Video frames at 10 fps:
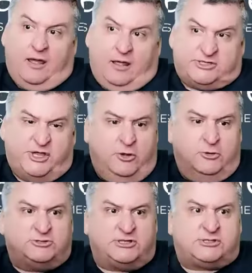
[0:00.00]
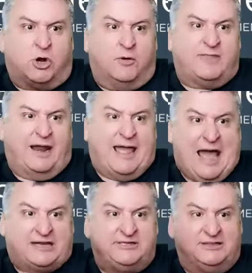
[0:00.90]
To use a term that I
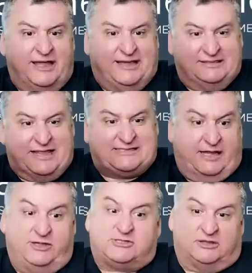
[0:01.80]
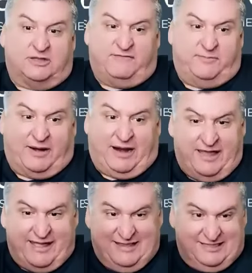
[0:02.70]
actually like less, I used to love it, but I
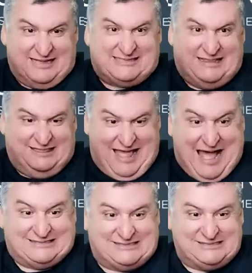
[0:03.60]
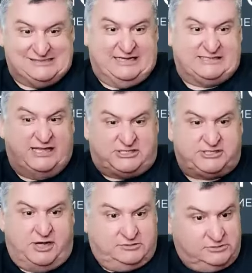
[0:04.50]
like it less and less, is get shit
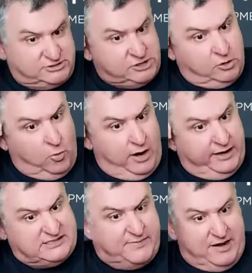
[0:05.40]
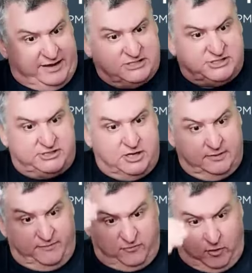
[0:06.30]
done. Zone 1 is about get shit done.
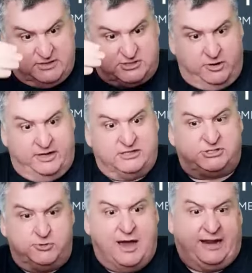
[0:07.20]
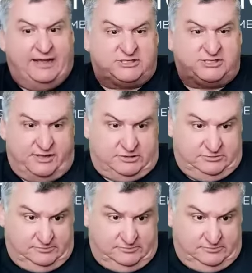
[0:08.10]
The performance zone is you got to get shit done.